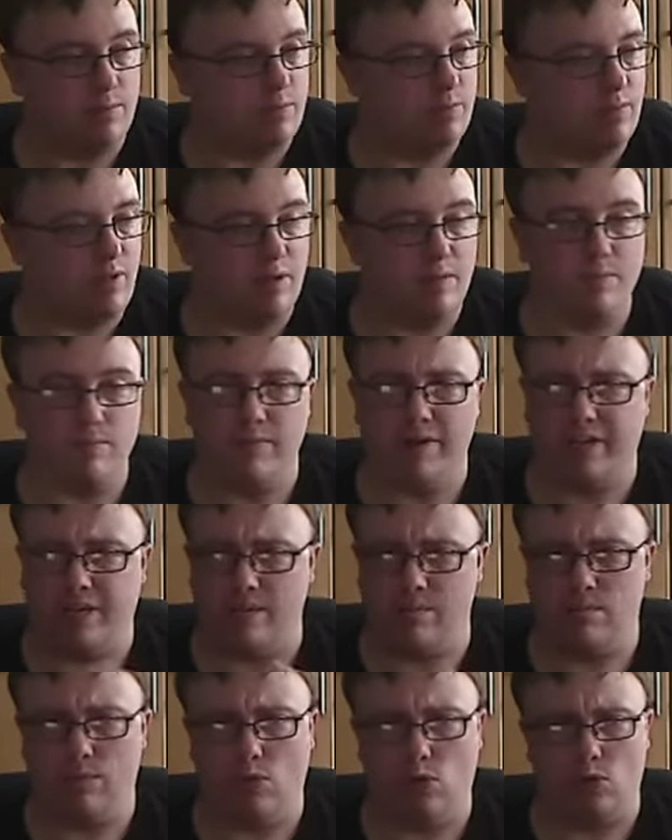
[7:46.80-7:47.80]
like
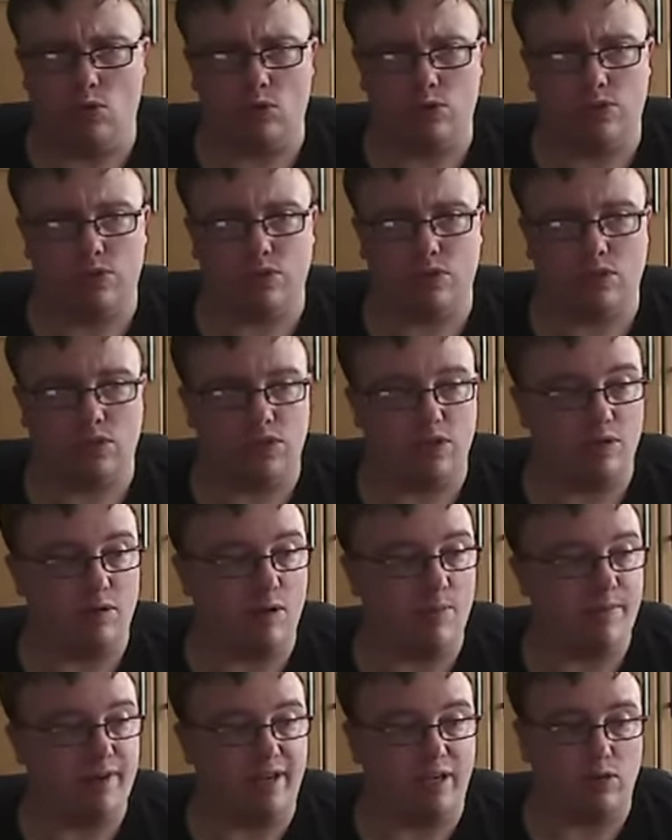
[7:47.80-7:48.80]
making models. So I
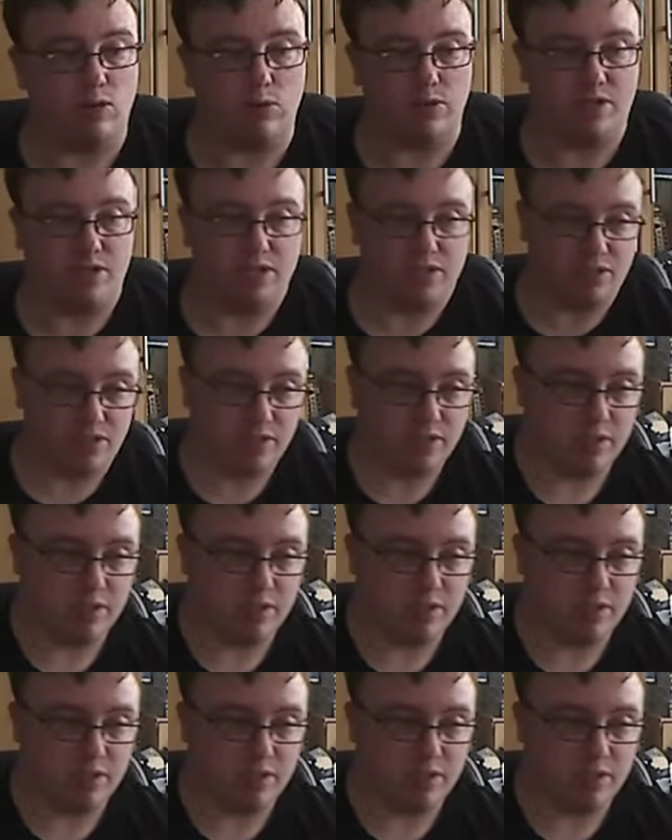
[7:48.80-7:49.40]
make all these